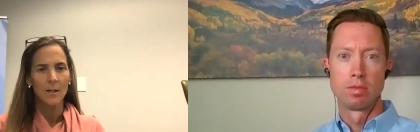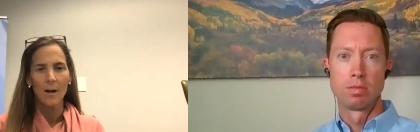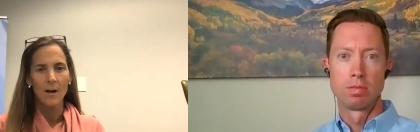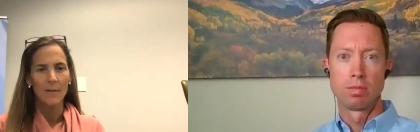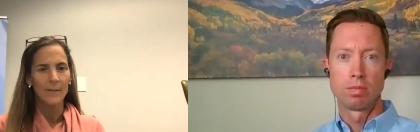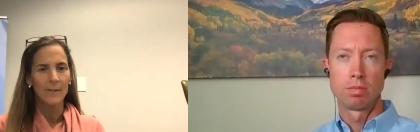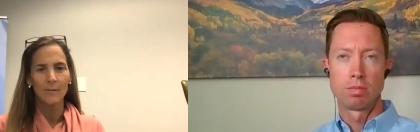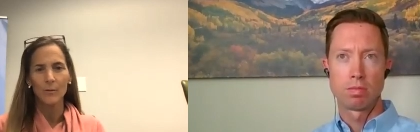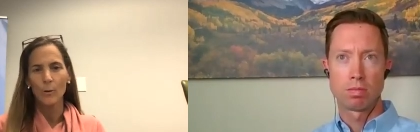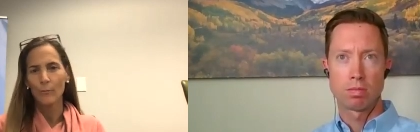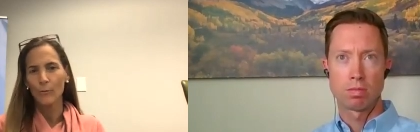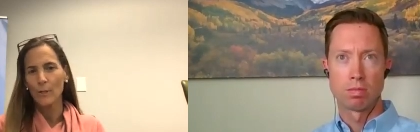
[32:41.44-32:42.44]
Speaker 1: often if
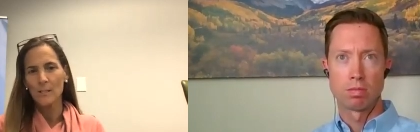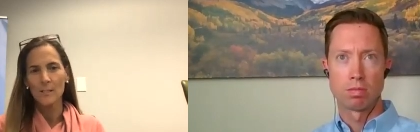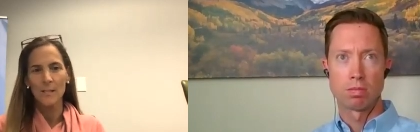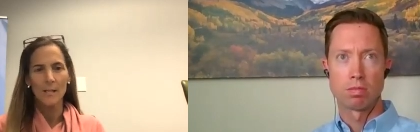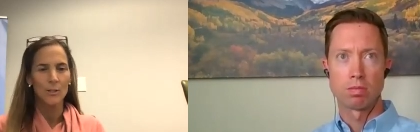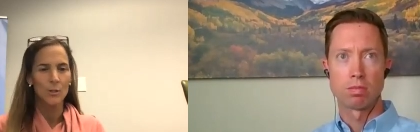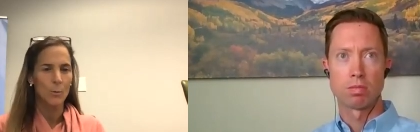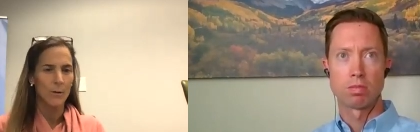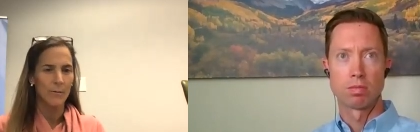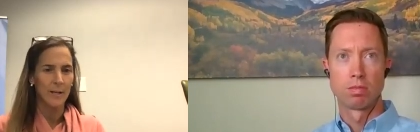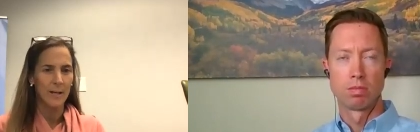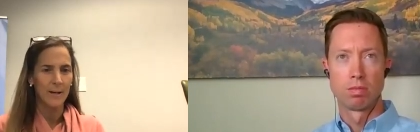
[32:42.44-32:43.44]
you have restless legs, you
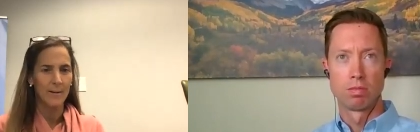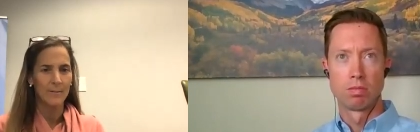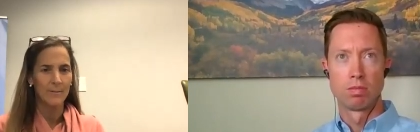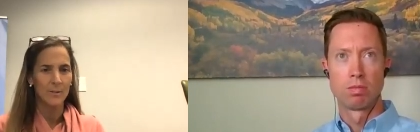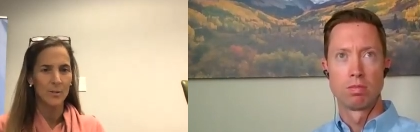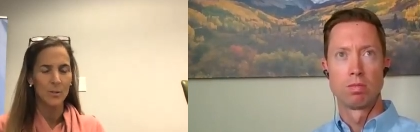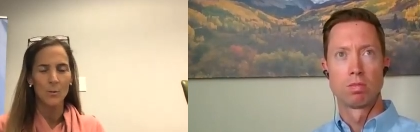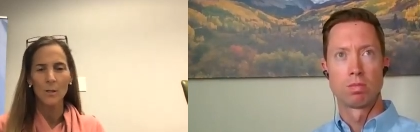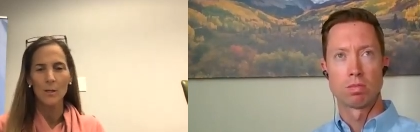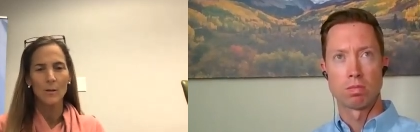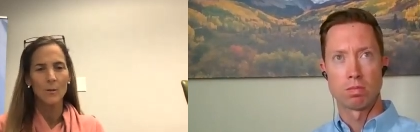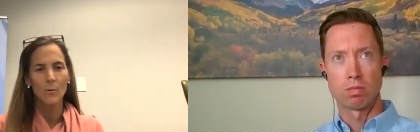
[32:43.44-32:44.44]
often have
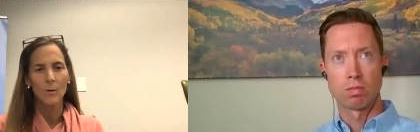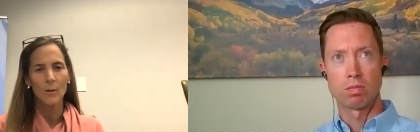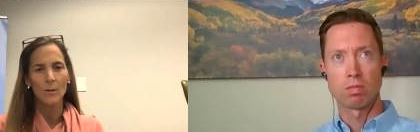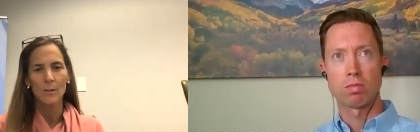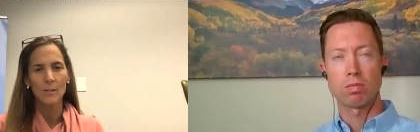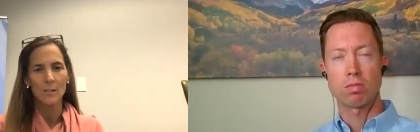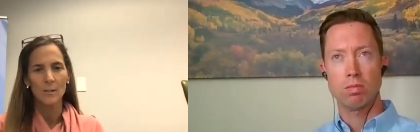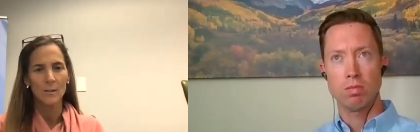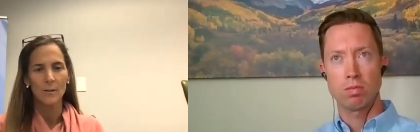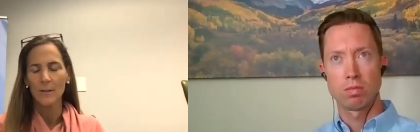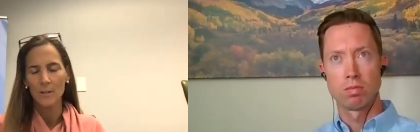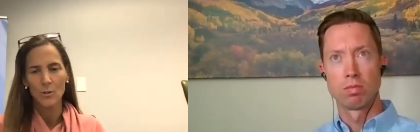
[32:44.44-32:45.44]
dystonia, or is it
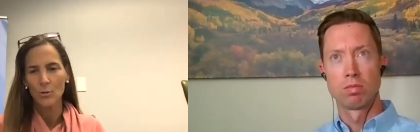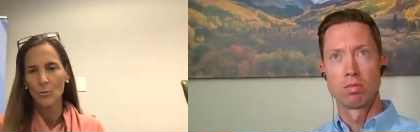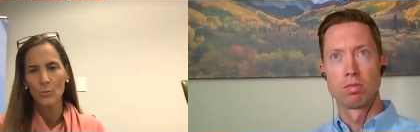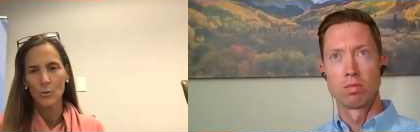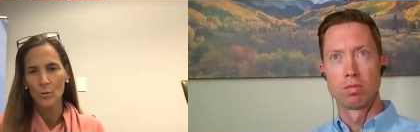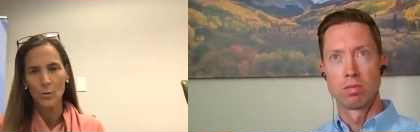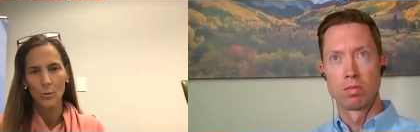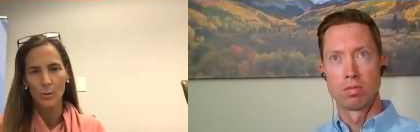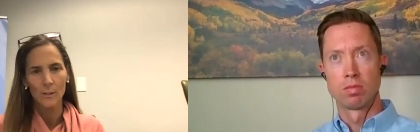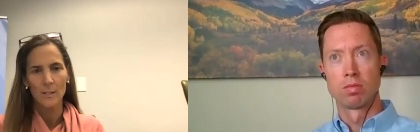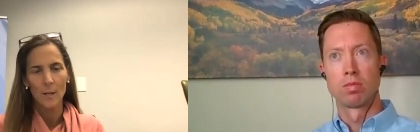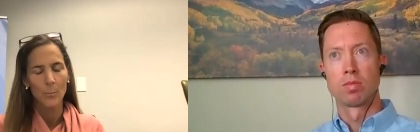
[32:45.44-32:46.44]
are they two just
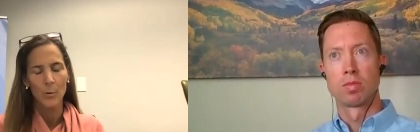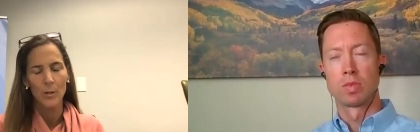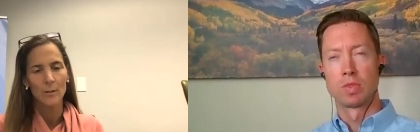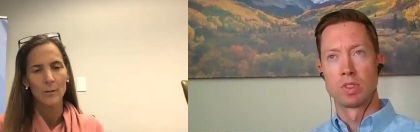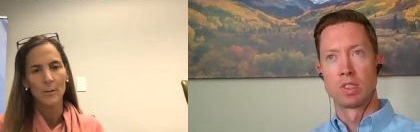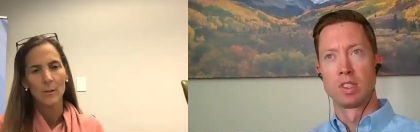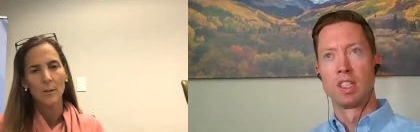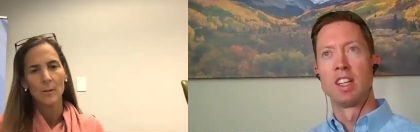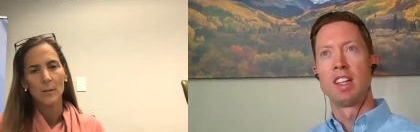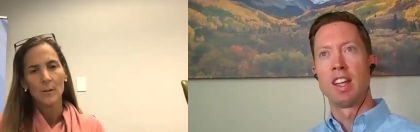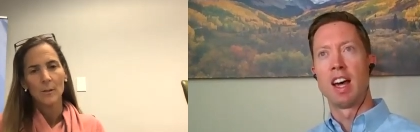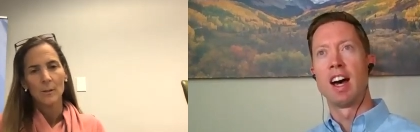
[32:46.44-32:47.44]
totally separate?
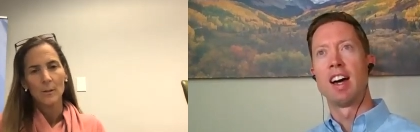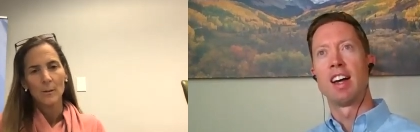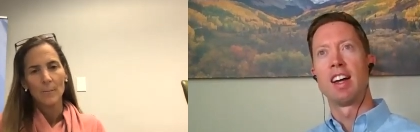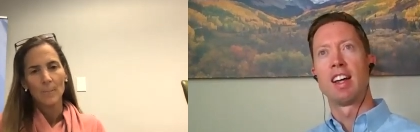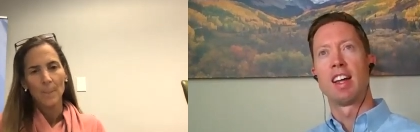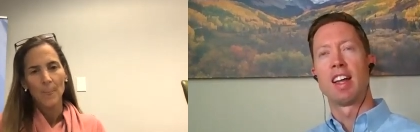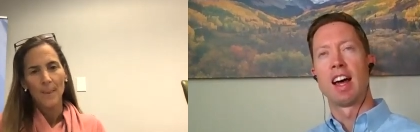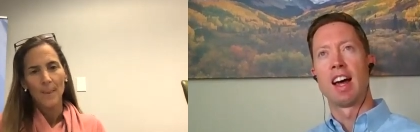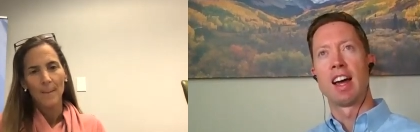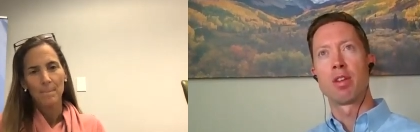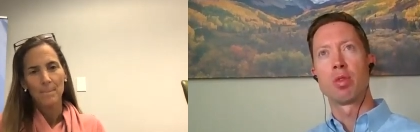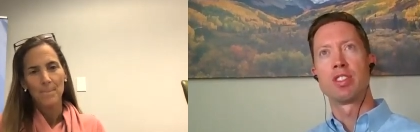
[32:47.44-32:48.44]
Speaker 2: Uh,
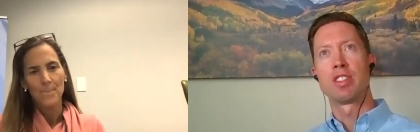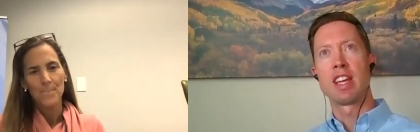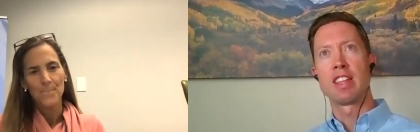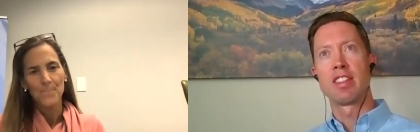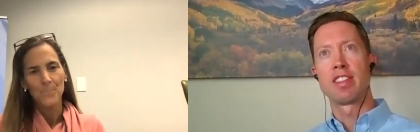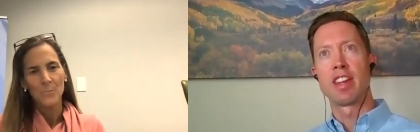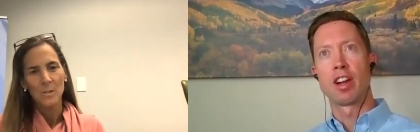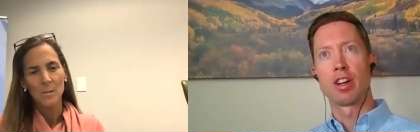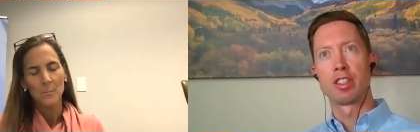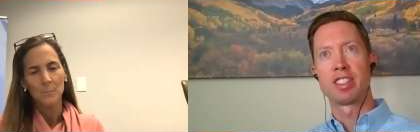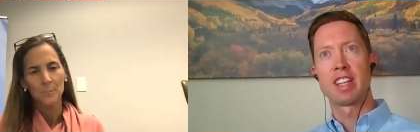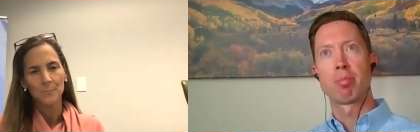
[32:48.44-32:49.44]
I would say that
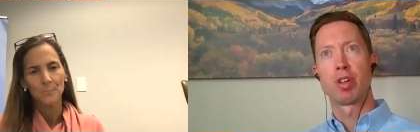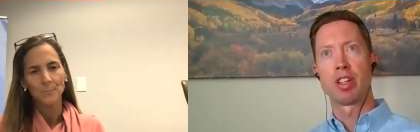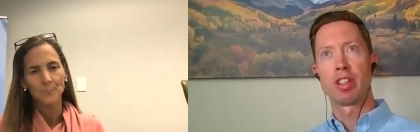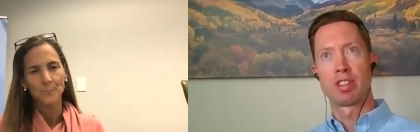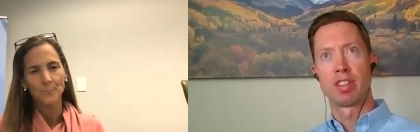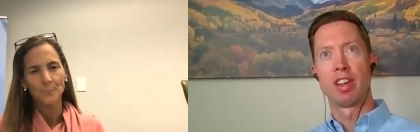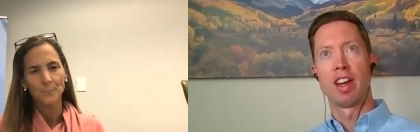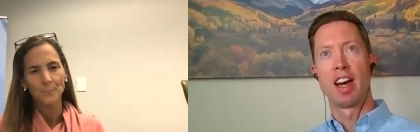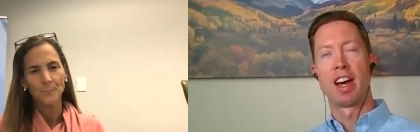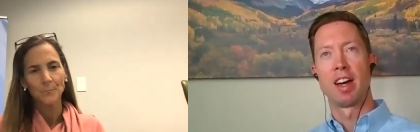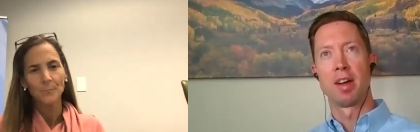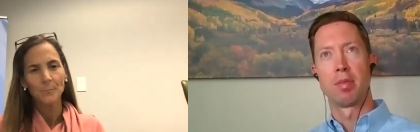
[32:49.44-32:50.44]
they're separate,
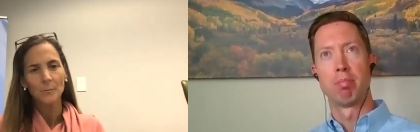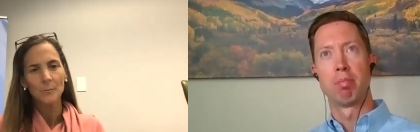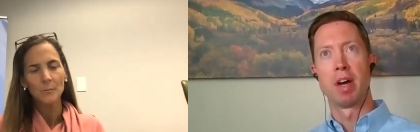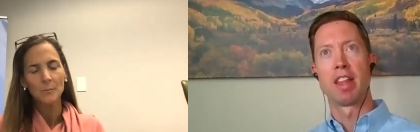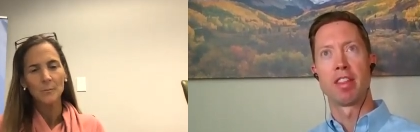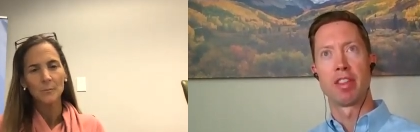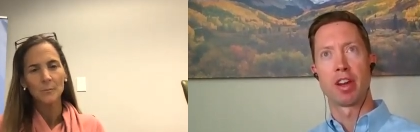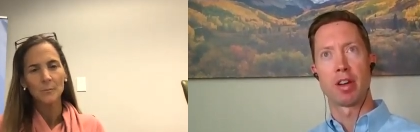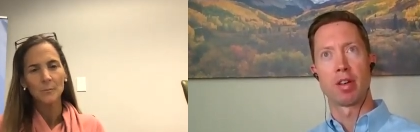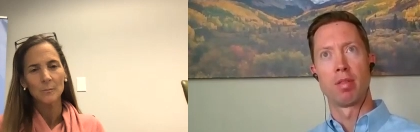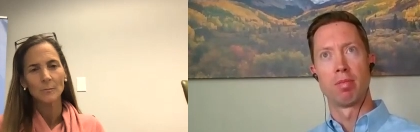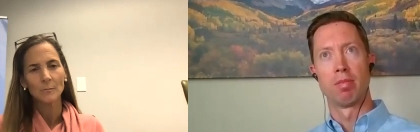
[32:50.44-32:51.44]
uh, but
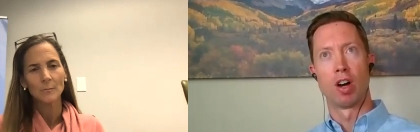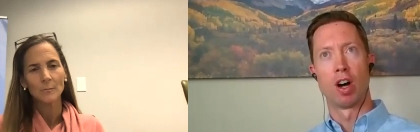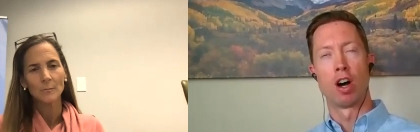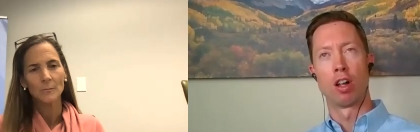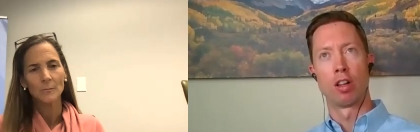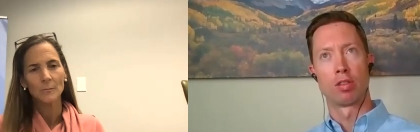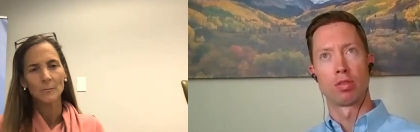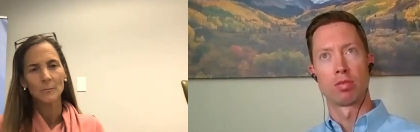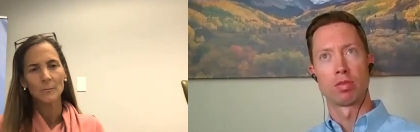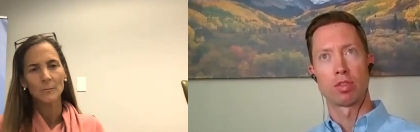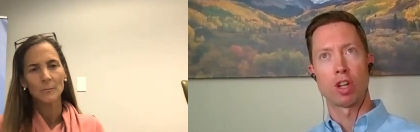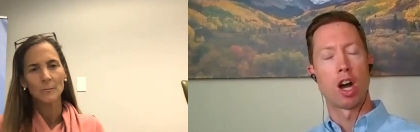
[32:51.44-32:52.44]
they're all
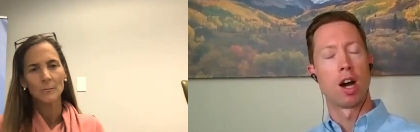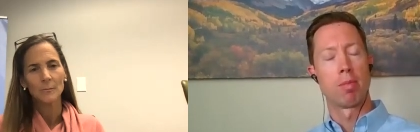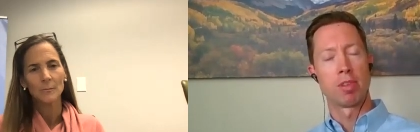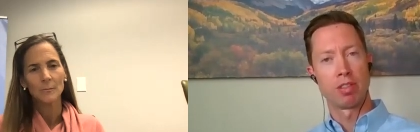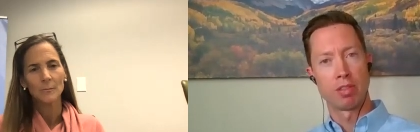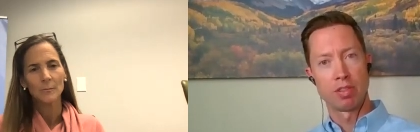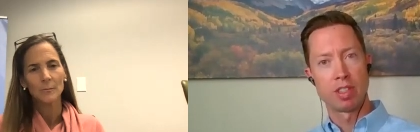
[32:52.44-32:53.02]
common